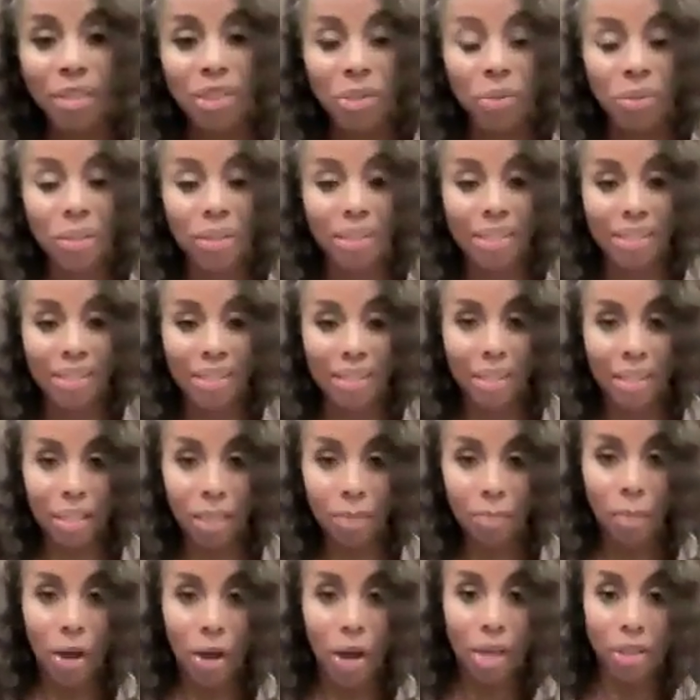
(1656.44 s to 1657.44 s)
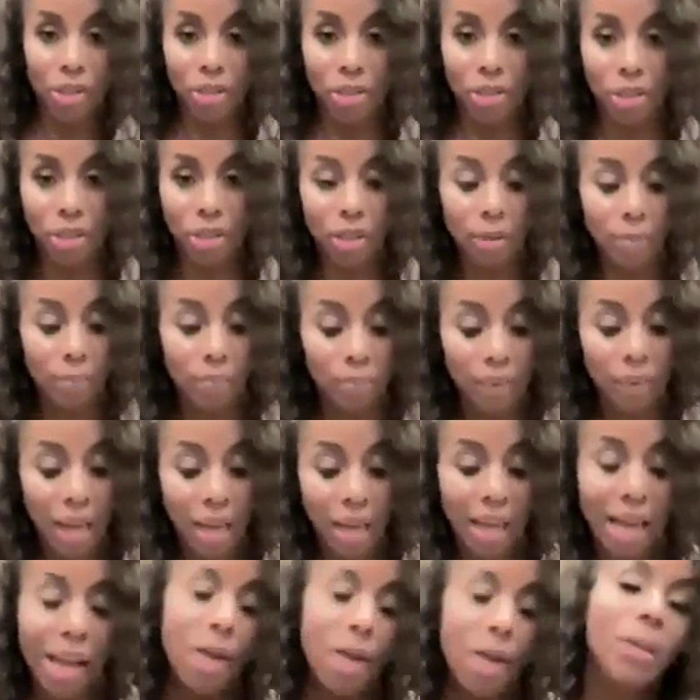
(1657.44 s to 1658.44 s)
come into a seated posture,
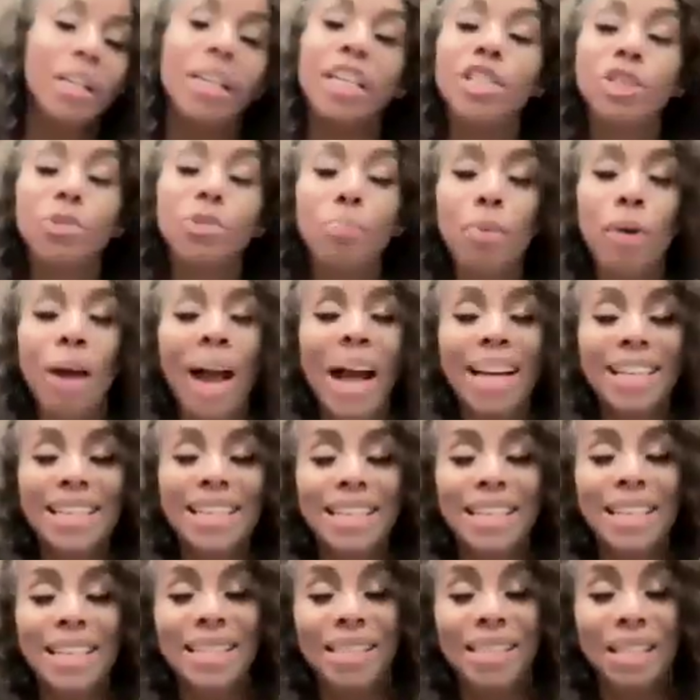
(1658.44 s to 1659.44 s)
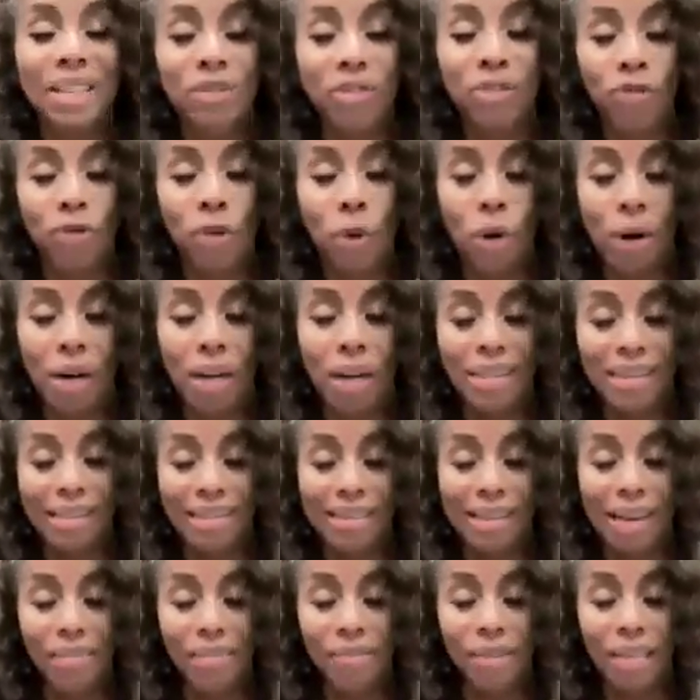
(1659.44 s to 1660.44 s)
and we're gonna practice the 4,
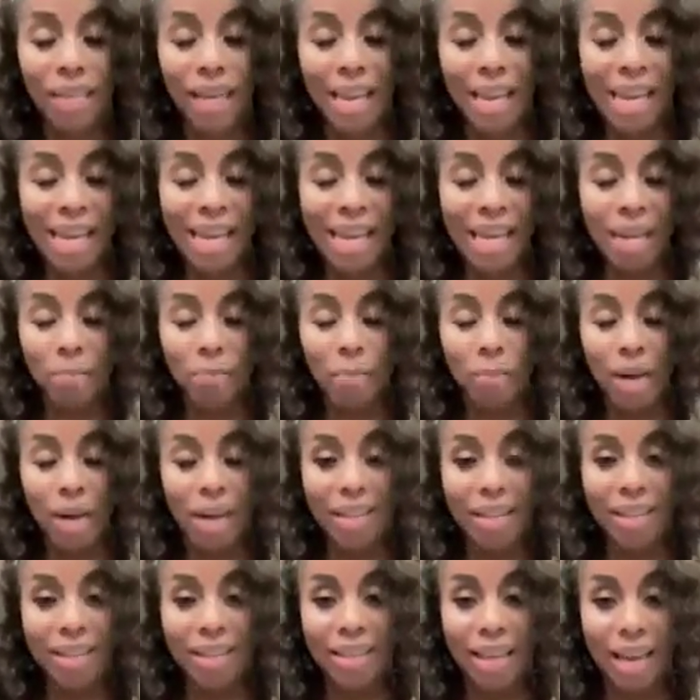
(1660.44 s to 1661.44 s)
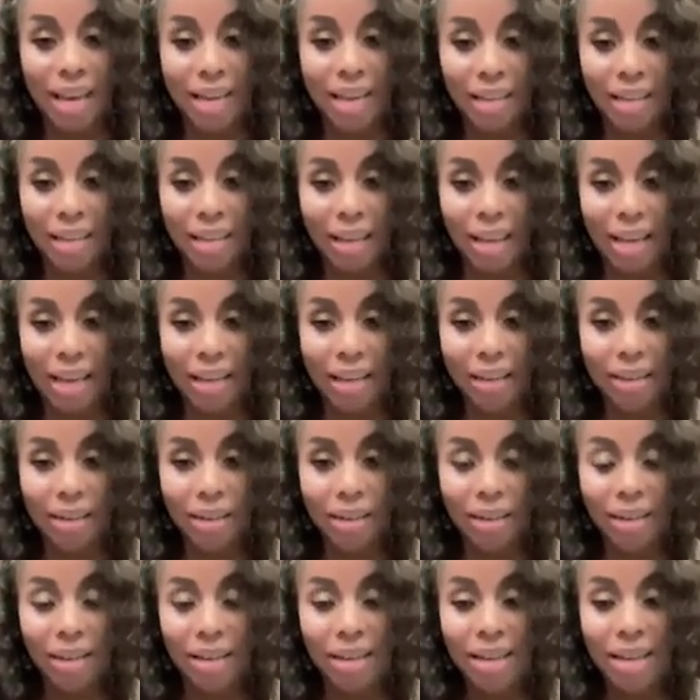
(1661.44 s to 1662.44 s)
7, 8 breath yet again.
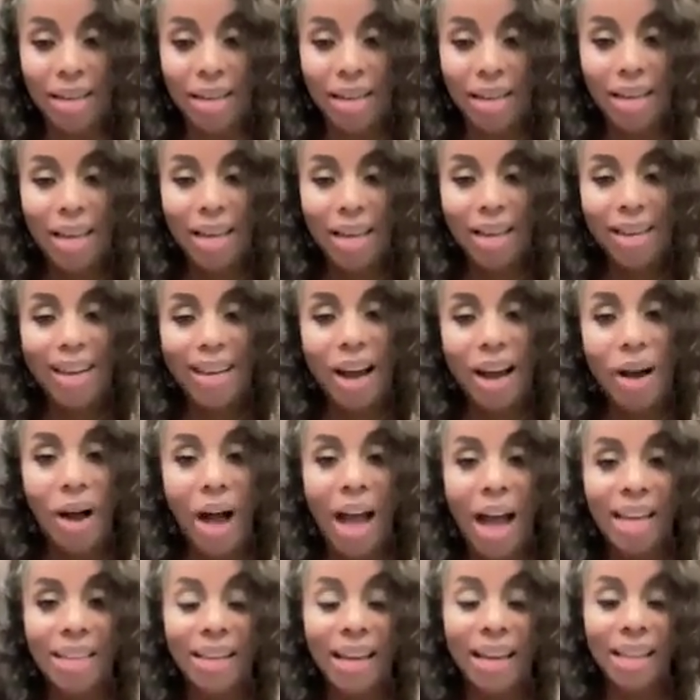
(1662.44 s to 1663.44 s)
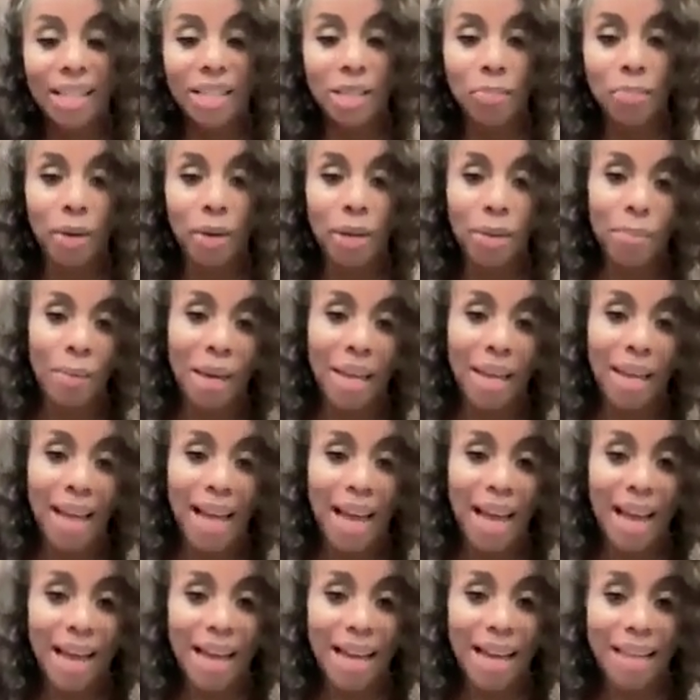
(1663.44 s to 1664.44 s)
Now, I like to bring my
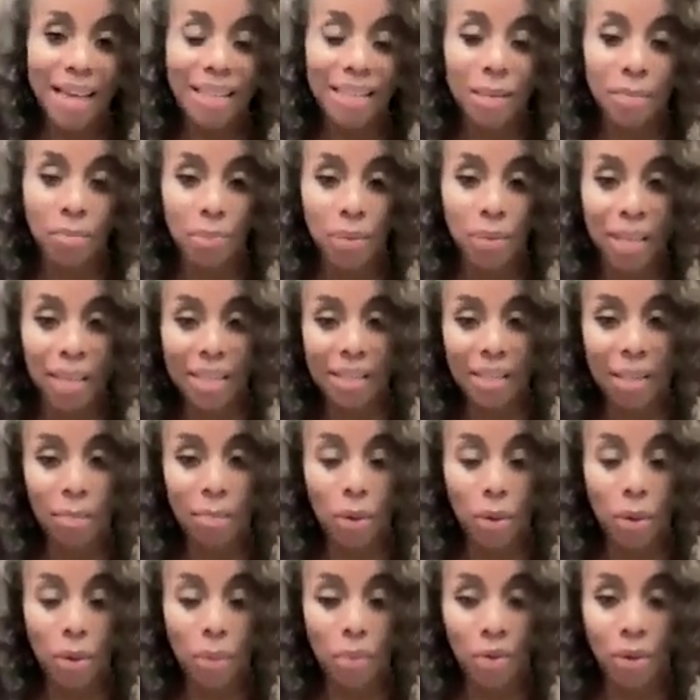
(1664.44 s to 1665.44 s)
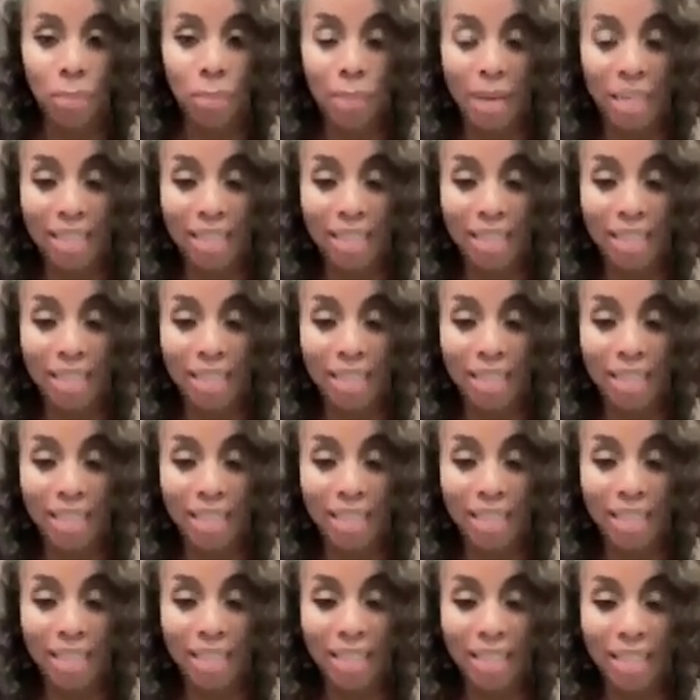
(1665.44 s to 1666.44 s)
hands and place them over my
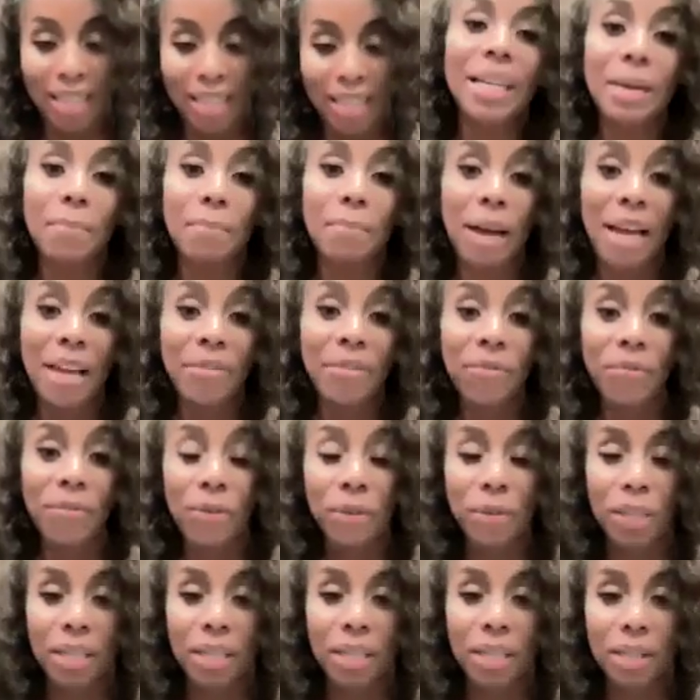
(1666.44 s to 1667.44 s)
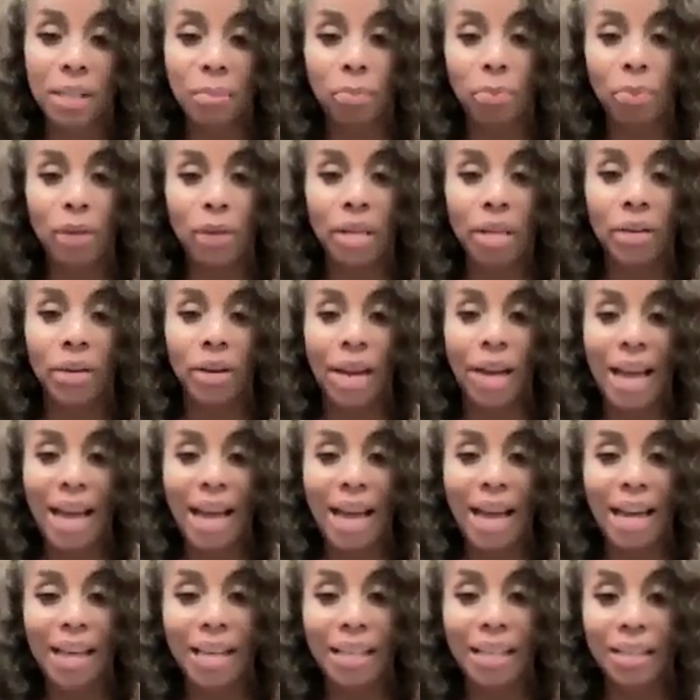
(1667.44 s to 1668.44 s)
knees, but it might feel good to
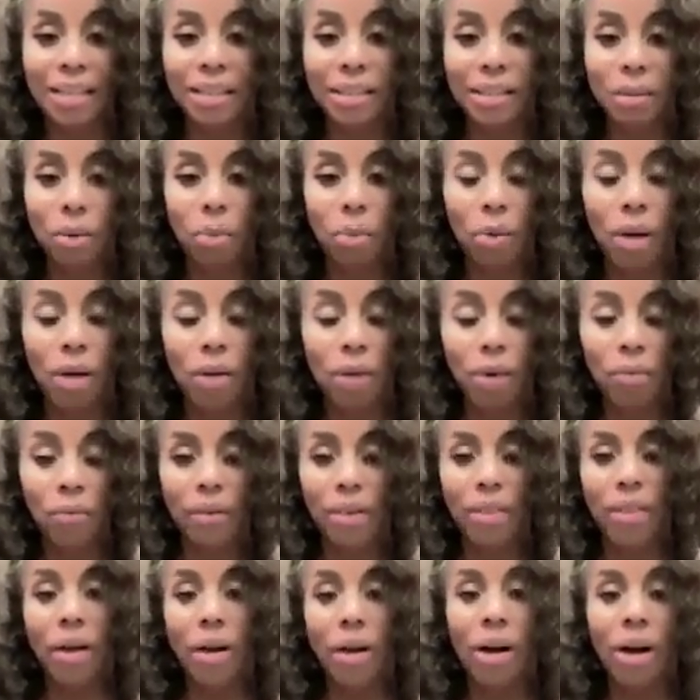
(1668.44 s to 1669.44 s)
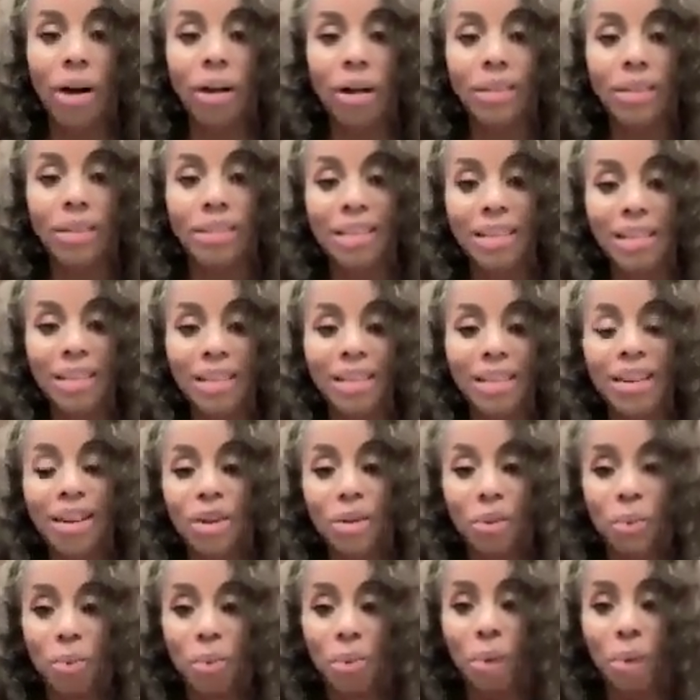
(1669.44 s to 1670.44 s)
bring your hands, one over the heart,
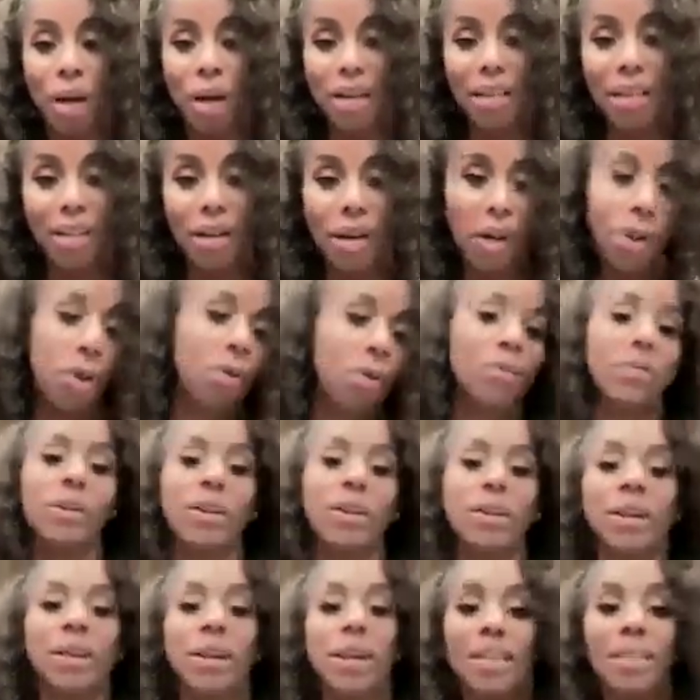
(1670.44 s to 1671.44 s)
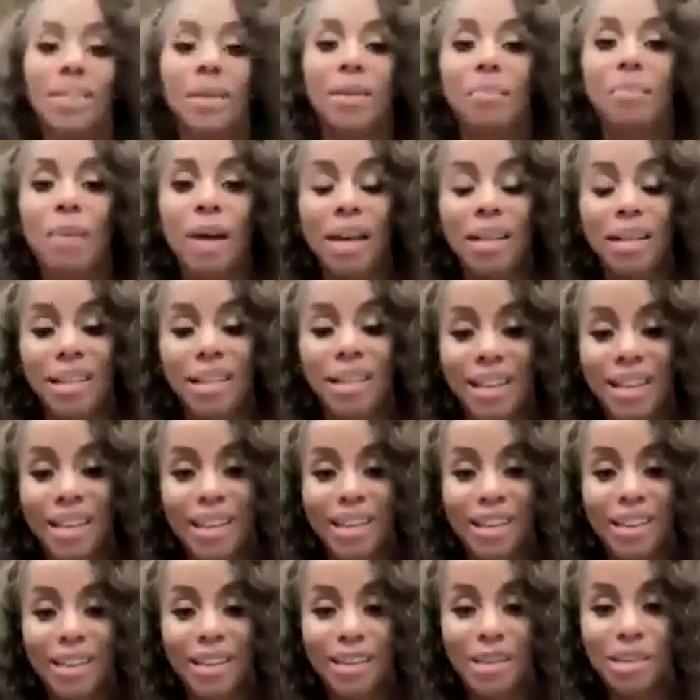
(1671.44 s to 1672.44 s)
one over the
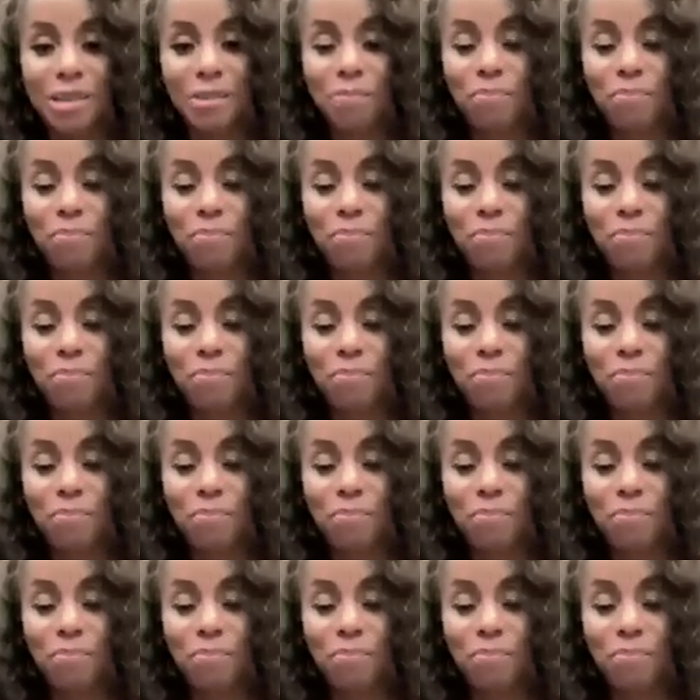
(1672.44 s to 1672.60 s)
belly.